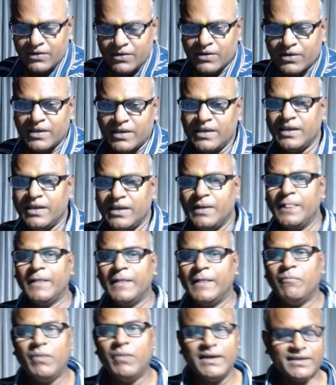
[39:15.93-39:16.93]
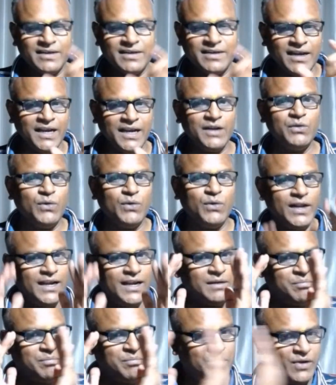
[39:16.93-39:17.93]
Okay, but try to
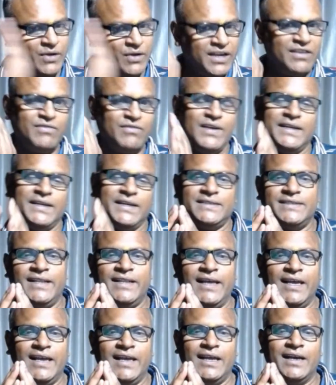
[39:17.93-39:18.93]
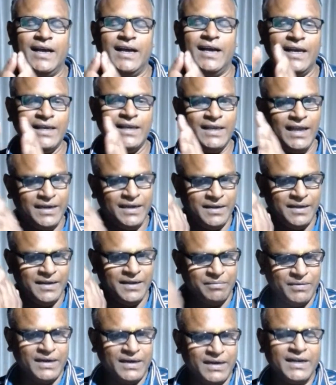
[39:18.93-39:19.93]
write point wise. Like, I get
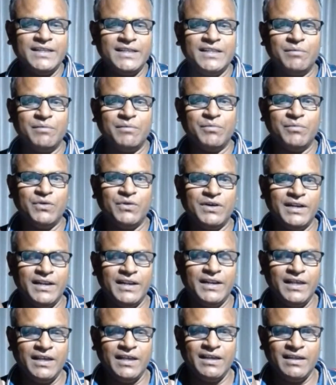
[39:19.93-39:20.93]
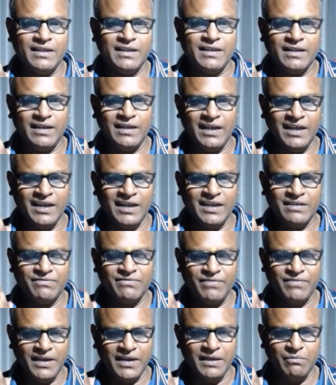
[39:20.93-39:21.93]
up early in the morning at
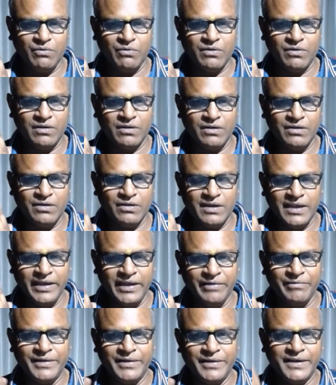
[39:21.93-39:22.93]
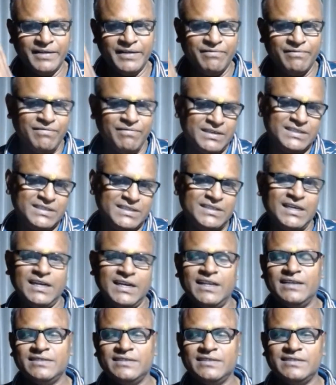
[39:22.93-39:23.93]
5 o'clock every day, first
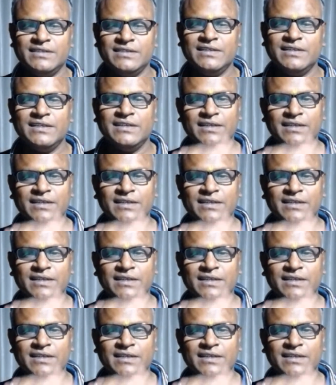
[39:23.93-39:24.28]
sentence.